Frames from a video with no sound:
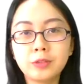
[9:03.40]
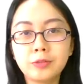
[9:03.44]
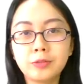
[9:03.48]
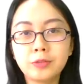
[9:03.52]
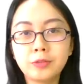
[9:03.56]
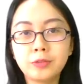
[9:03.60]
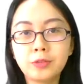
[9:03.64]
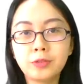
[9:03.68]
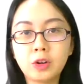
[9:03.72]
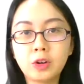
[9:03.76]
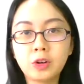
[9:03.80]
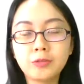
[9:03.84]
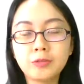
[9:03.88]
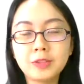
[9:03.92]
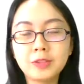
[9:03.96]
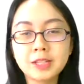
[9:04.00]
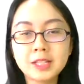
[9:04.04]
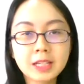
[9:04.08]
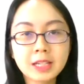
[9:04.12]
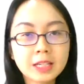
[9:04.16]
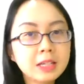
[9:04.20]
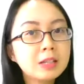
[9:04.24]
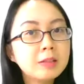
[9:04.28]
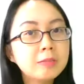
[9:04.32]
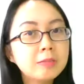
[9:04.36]
for a
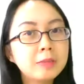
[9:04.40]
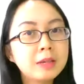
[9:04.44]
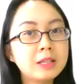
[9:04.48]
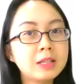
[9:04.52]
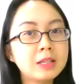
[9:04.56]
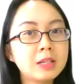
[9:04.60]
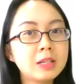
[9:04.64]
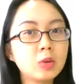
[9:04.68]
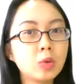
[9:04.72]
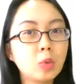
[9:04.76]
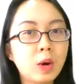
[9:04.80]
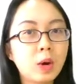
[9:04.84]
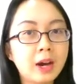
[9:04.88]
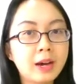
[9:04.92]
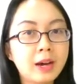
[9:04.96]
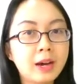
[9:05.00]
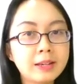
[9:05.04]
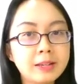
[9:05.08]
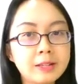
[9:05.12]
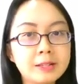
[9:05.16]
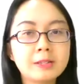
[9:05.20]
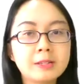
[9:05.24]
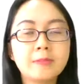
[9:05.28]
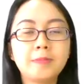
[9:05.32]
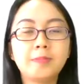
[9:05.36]
physical meeting
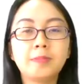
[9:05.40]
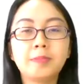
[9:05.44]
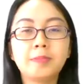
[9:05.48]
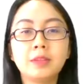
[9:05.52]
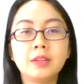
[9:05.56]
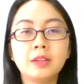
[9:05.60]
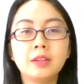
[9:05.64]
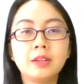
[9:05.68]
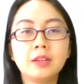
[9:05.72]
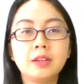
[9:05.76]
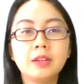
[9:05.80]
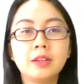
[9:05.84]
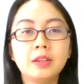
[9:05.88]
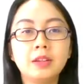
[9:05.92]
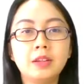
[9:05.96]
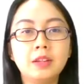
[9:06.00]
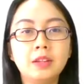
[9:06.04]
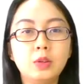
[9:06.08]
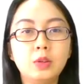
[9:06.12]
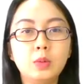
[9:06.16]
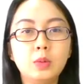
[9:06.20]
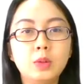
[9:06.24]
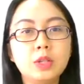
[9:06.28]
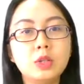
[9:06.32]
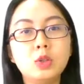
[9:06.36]
wise,
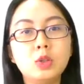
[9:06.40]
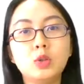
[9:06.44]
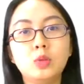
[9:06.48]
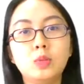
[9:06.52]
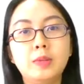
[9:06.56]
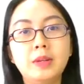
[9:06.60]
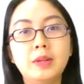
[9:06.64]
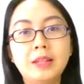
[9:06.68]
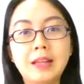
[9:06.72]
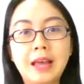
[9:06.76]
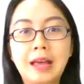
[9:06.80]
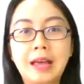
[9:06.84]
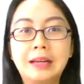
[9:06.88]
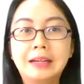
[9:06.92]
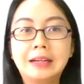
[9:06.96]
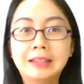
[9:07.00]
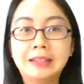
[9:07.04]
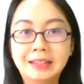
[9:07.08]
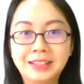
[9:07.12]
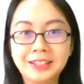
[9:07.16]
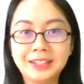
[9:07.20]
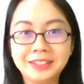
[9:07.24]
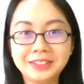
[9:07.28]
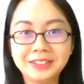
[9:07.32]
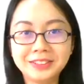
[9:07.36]
you need to be there
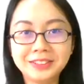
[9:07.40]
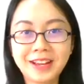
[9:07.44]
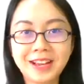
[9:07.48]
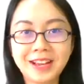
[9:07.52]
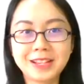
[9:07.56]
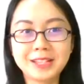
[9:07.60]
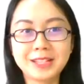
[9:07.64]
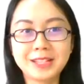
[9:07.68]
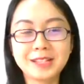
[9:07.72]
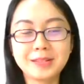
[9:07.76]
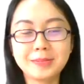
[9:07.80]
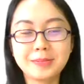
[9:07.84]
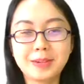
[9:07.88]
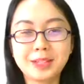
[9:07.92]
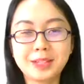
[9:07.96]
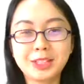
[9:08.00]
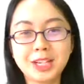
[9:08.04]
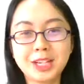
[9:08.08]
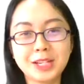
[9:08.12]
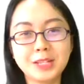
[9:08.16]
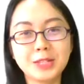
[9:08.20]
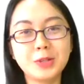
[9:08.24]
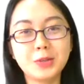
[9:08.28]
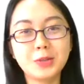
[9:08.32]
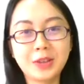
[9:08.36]
earlier as much
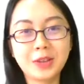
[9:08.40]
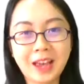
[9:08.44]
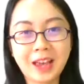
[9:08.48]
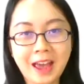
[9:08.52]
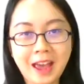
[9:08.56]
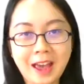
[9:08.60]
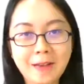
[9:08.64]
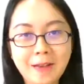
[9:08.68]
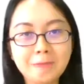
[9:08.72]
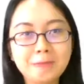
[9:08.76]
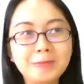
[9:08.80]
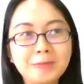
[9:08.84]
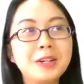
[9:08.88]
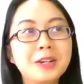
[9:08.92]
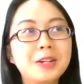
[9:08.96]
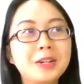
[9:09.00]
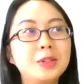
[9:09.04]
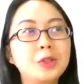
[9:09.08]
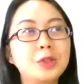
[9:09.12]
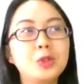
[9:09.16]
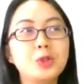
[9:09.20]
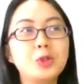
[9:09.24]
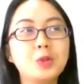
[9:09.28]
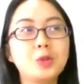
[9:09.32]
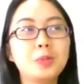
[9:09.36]
as you can
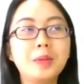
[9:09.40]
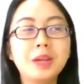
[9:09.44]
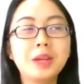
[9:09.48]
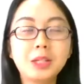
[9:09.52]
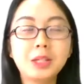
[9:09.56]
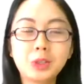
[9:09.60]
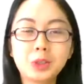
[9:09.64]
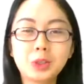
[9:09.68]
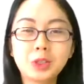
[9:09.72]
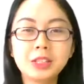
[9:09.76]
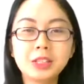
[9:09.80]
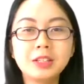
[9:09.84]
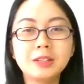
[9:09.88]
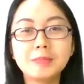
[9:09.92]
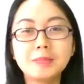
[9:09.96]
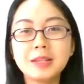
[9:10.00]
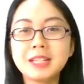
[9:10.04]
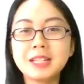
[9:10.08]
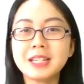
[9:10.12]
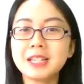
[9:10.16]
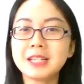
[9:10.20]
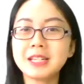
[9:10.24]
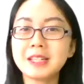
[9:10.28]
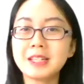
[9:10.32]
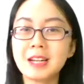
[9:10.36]
to make sure the
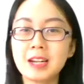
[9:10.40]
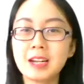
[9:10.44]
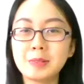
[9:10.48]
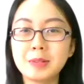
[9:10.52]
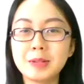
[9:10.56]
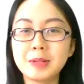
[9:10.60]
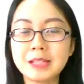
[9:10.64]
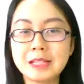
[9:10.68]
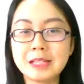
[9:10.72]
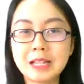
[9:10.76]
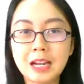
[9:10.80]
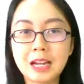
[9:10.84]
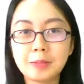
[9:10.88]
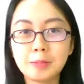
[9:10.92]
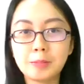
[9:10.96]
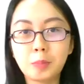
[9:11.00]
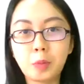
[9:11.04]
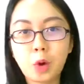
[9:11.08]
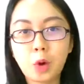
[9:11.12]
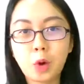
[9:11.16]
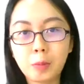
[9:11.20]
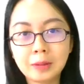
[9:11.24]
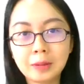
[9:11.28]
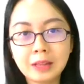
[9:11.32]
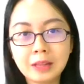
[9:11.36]
meeting setup is done
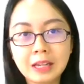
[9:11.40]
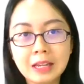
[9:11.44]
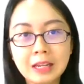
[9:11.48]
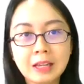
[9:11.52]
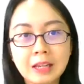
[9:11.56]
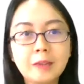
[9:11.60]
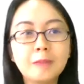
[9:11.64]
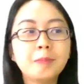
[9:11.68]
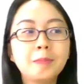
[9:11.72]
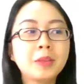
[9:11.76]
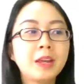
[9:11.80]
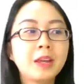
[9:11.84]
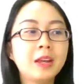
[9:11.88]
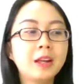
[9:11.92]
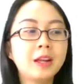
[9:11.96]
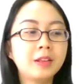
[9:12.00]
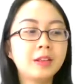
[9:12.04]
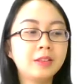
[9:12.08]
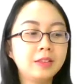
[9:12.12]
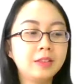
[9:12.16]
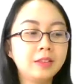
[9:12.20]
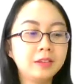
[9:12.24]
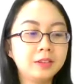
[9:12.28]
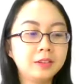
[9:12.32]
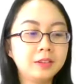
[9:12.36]
properly.
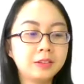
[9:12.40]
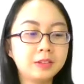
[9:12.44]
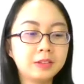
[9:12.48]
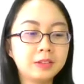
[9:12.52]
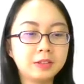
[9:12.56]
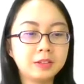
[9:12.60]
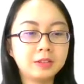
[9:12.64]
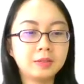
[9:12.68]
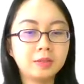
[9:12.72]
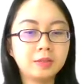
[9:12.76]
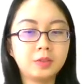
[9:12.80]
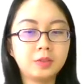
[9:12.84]
The